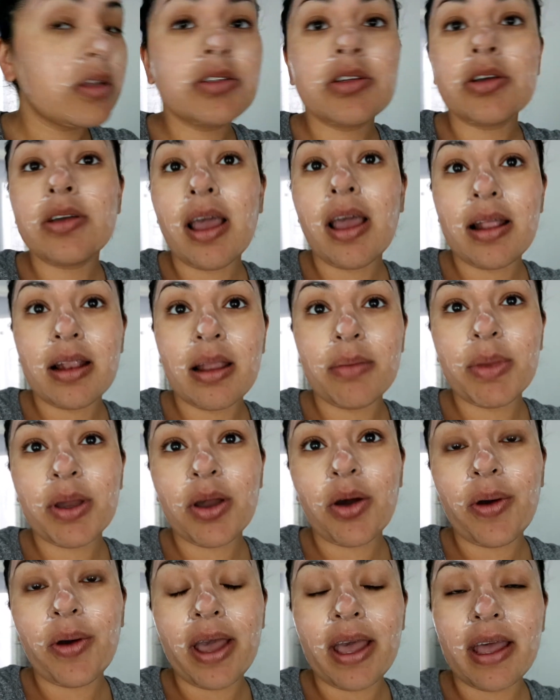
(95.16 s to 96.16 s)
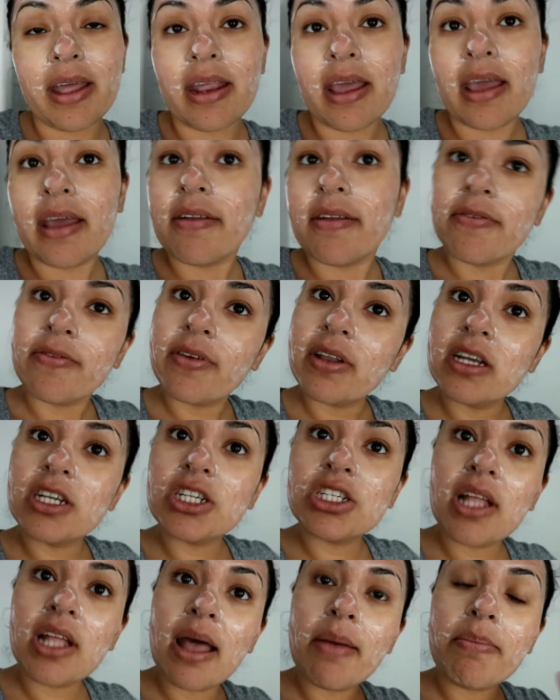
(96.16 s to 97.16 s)
so yeah let me go ahead and
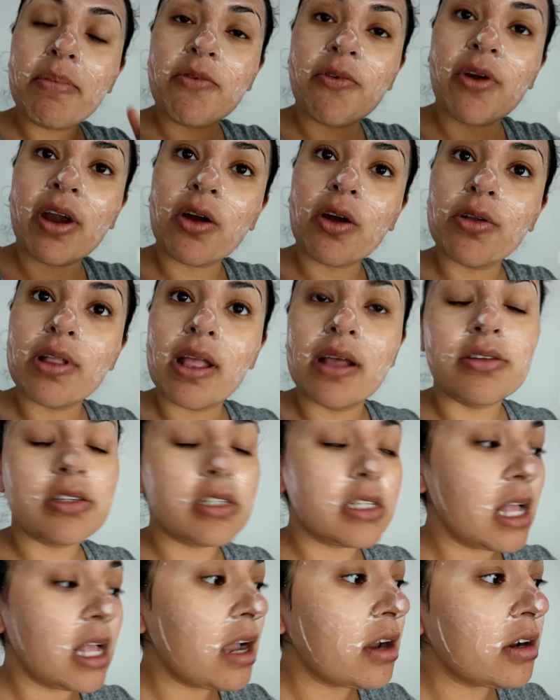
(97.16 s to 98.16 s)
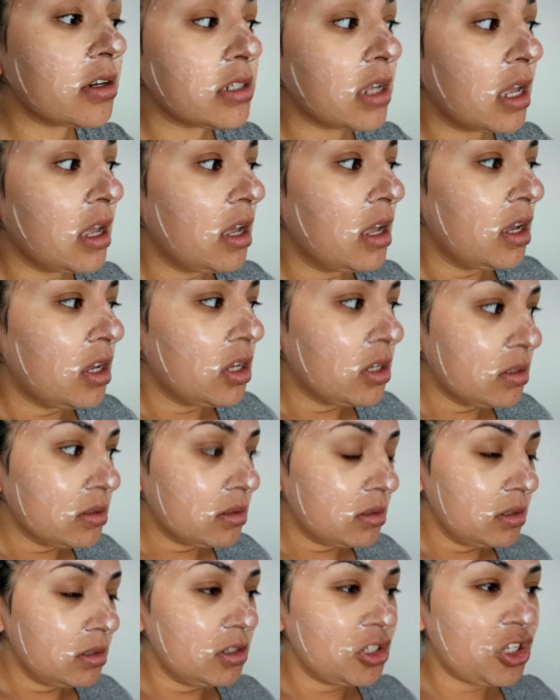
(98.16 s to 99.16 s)
finish that before I go downstairs
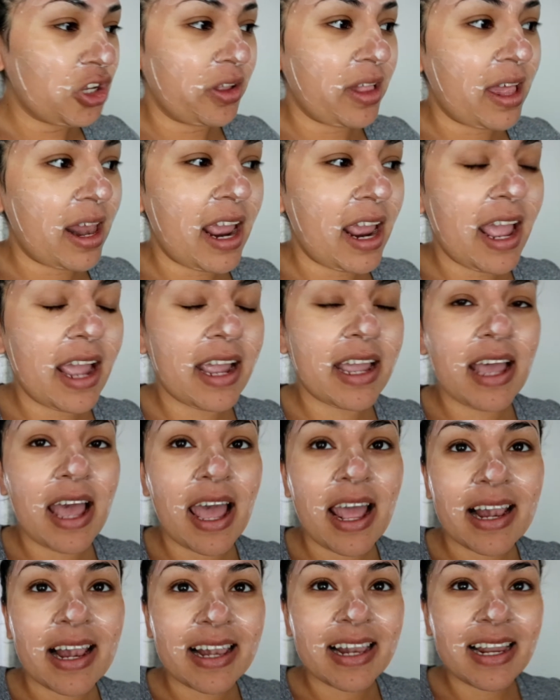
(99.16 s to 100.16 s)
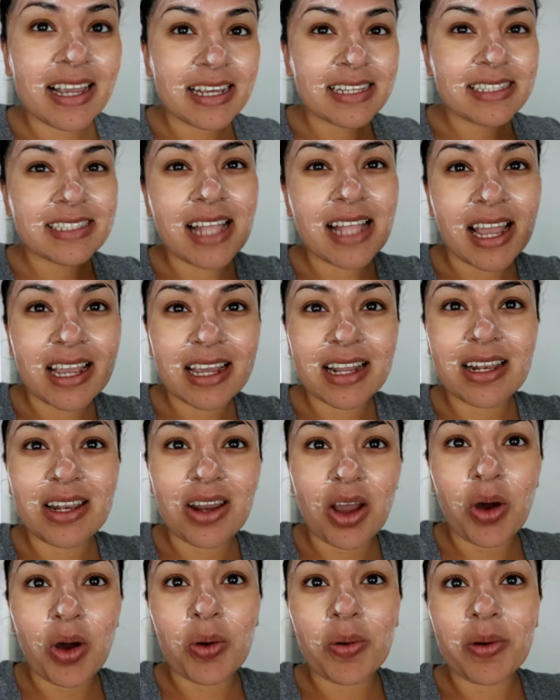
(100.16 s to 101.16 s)
so that I at least I can
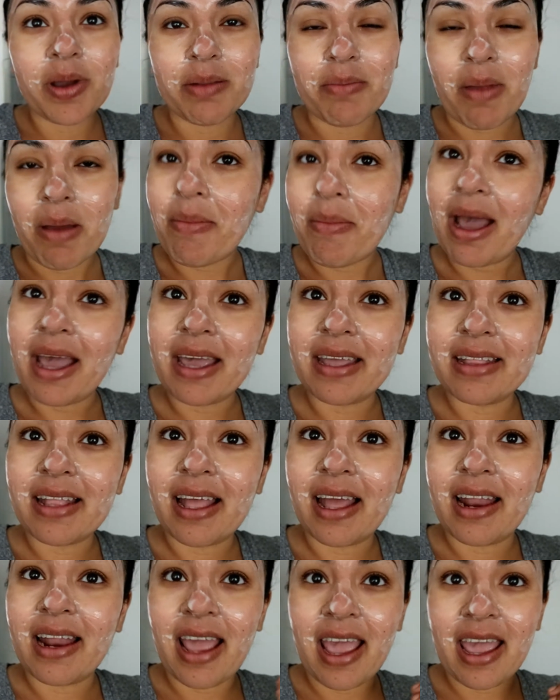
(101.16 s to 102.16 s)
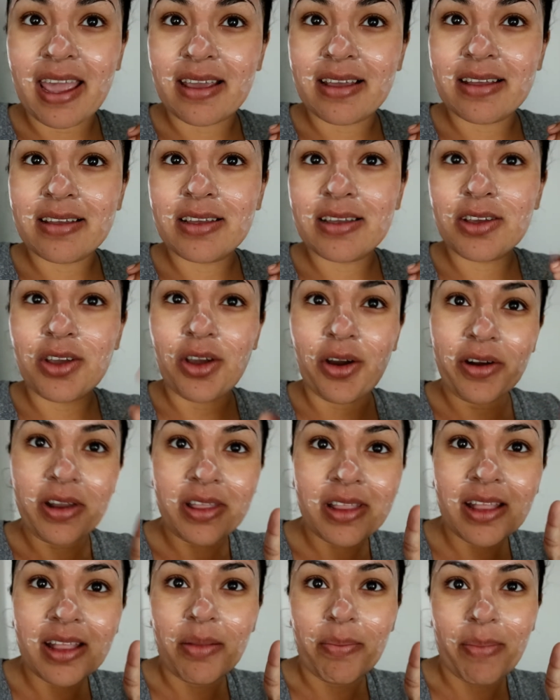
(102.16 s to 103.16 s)
know in my mind that hey you already
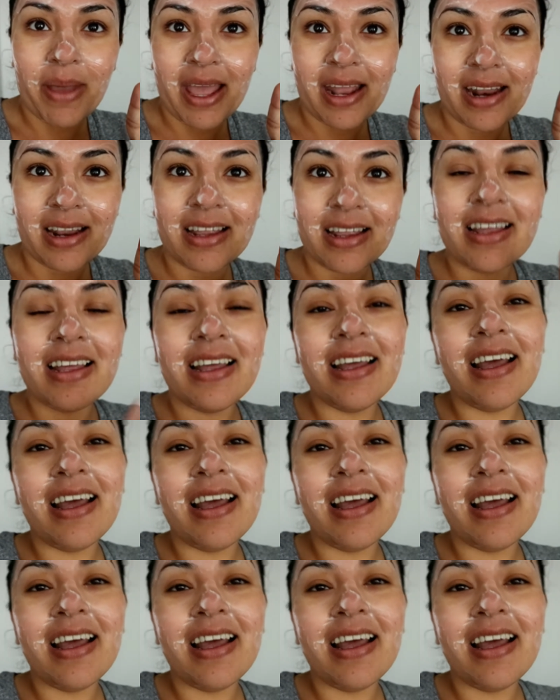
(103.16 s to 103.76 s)
did the bed